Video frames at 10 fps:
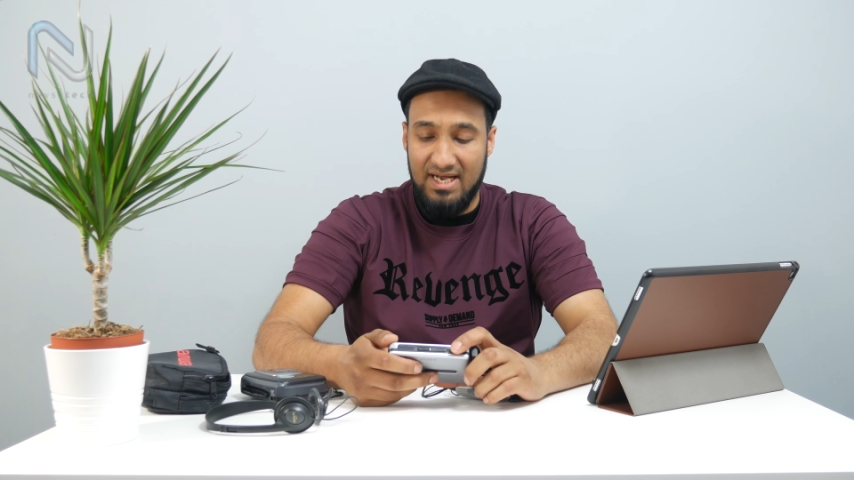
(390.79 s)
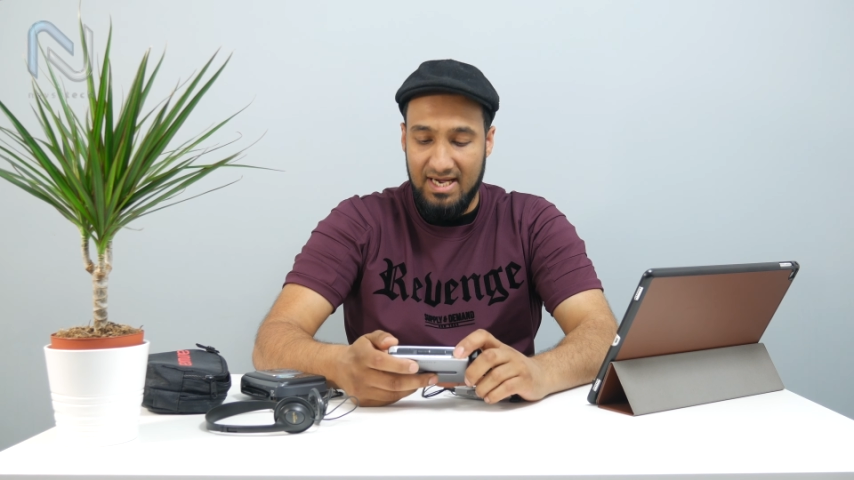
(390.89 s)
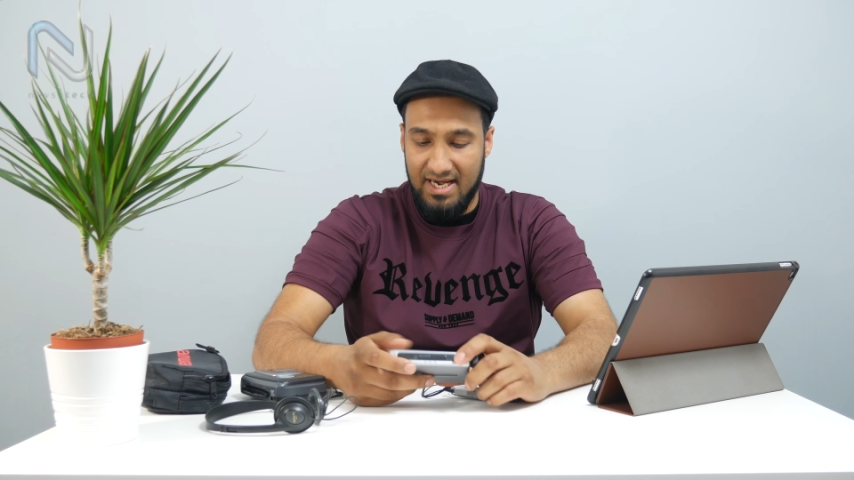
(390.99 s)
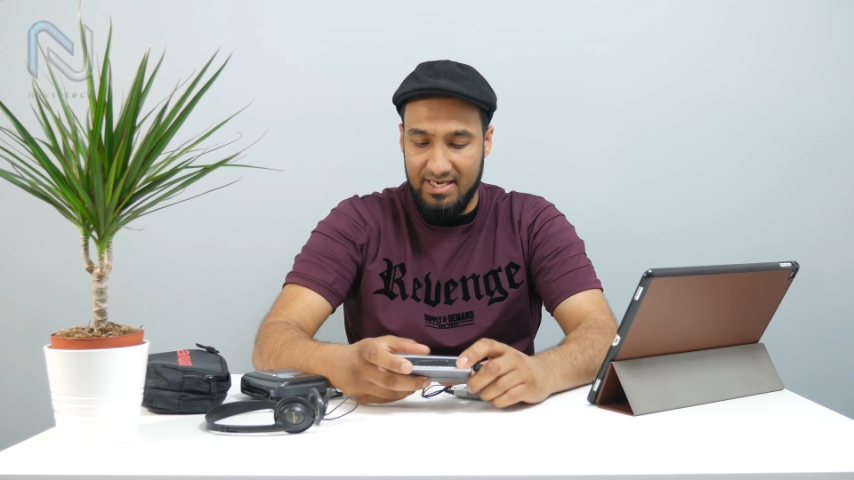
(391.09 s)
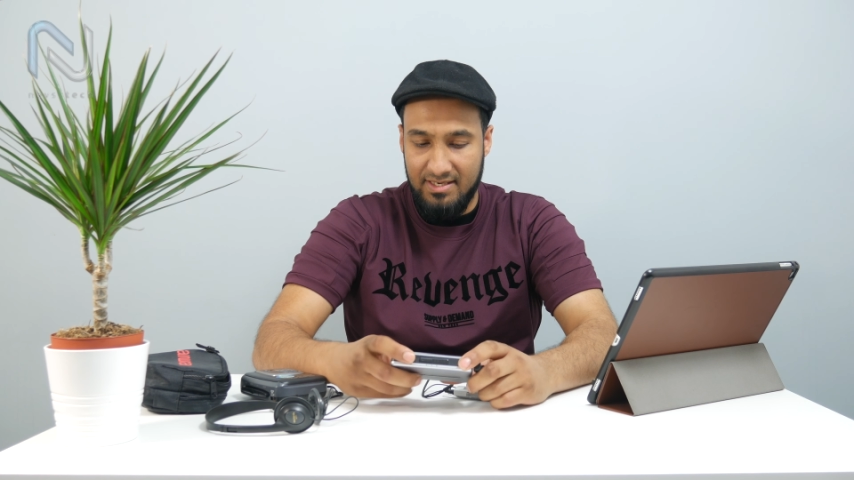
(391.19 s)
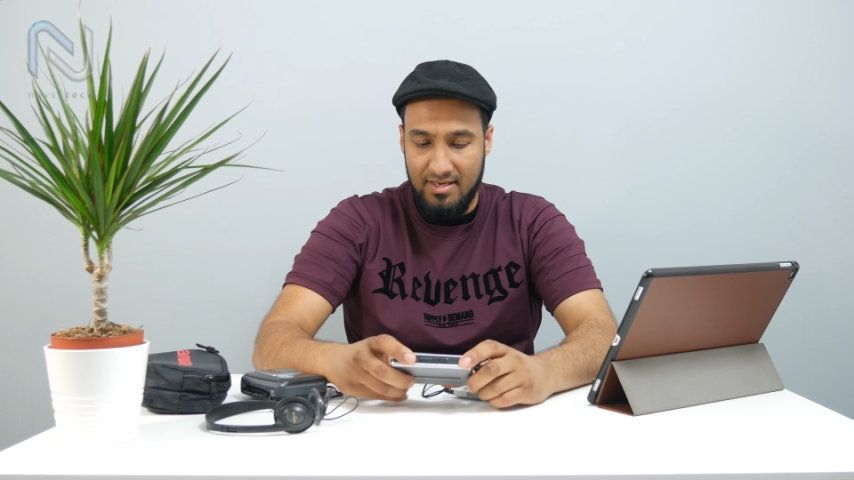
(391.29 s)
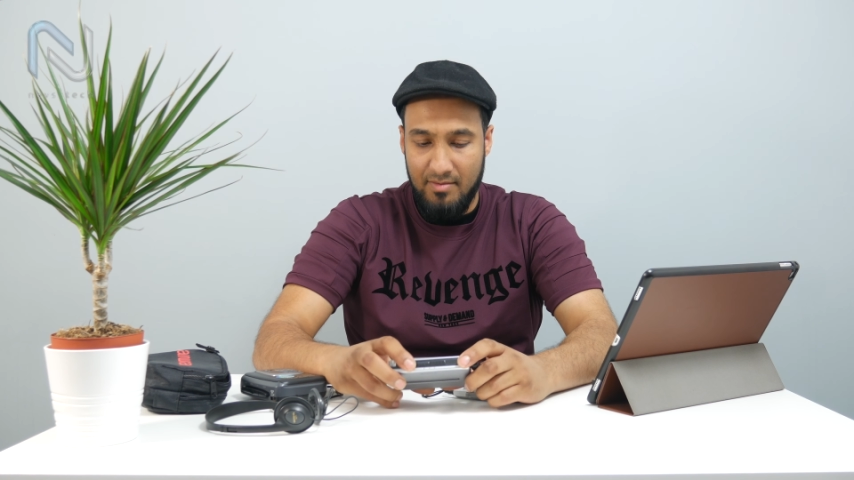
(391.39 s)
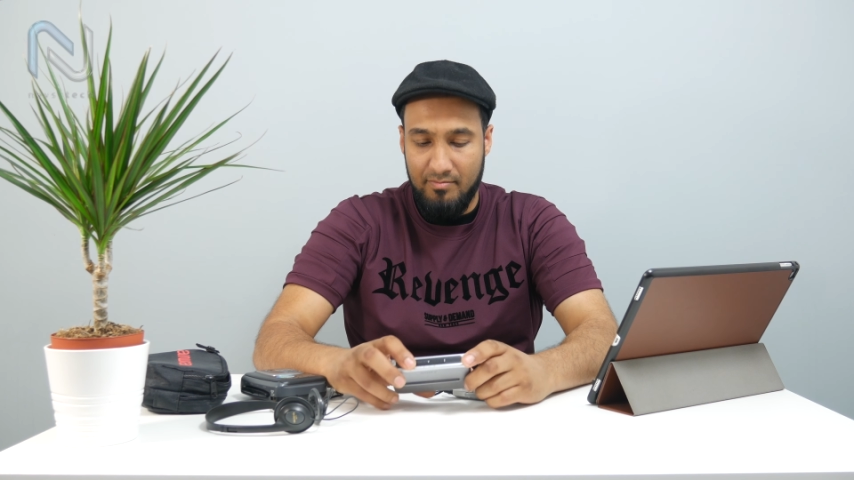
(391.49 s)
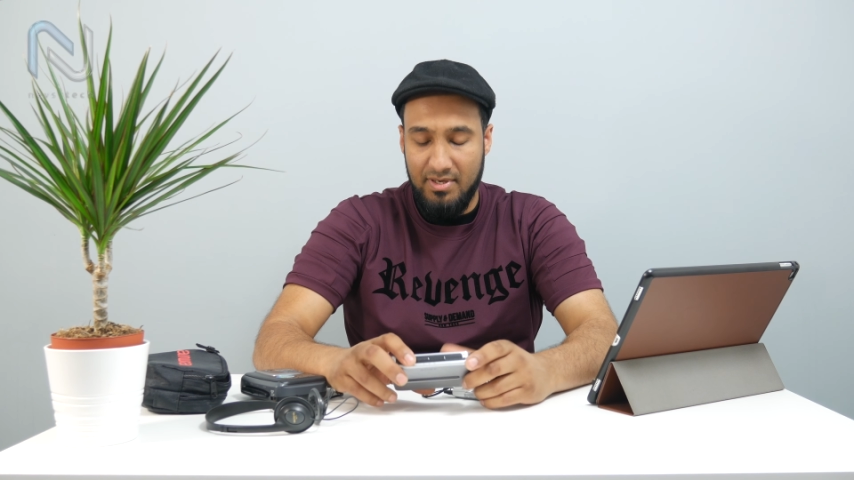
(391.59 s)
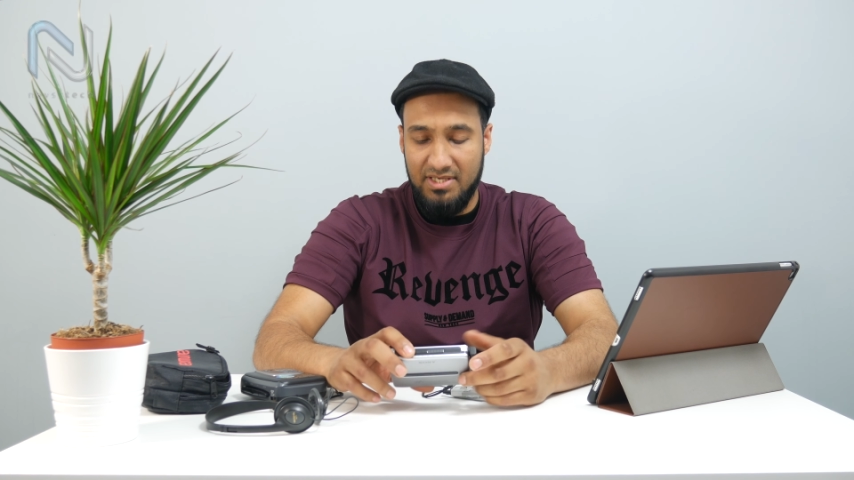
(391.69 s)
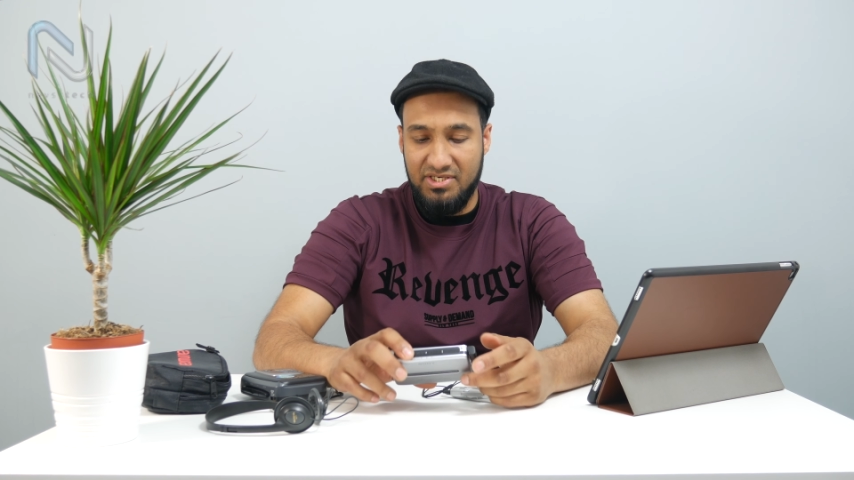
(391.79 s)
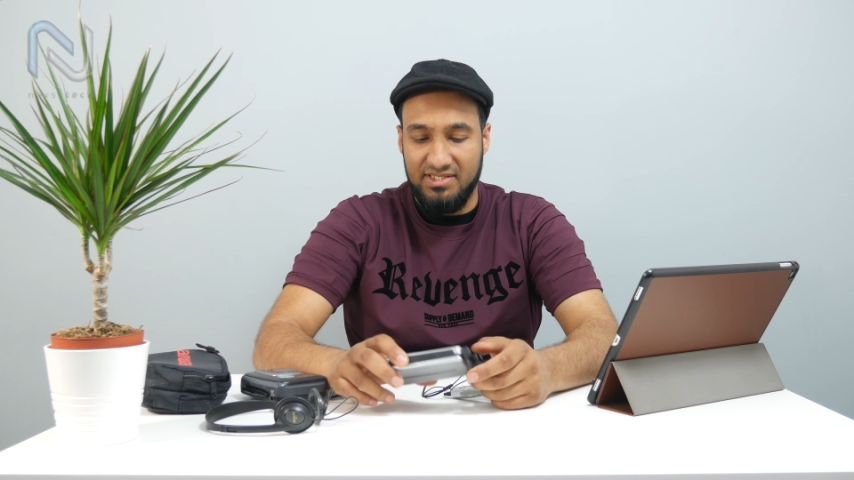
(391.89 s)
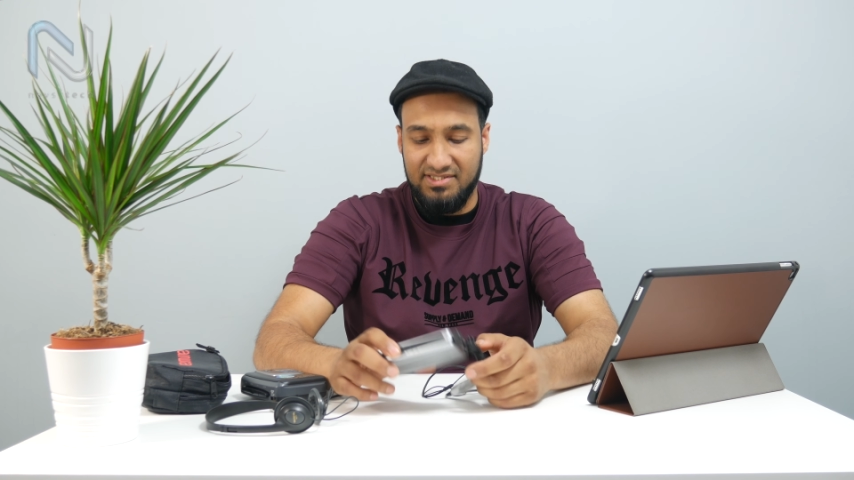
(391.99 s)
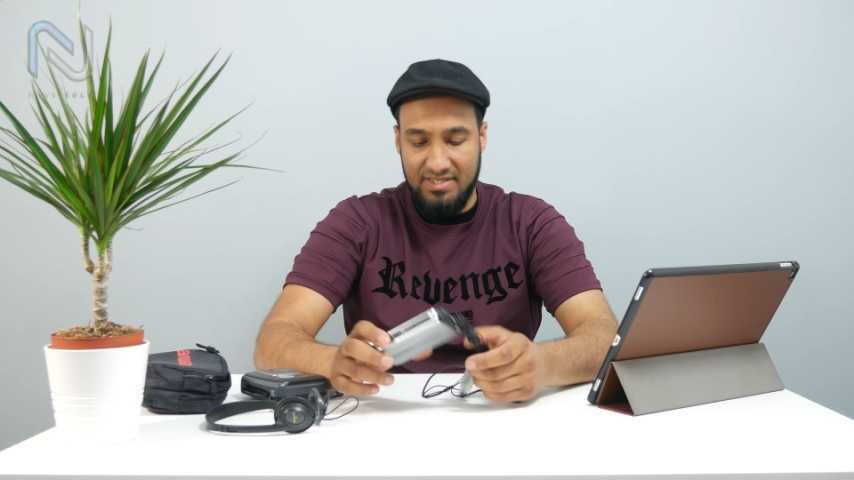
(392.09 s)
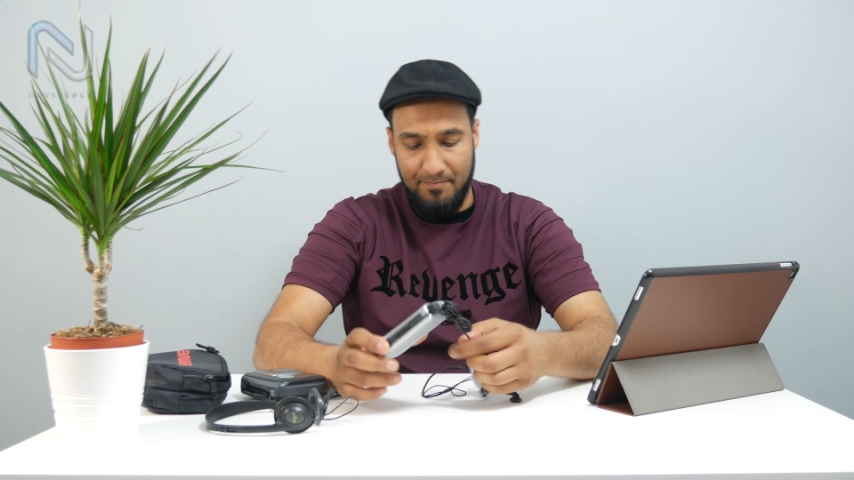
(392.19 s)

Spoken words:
I purchased.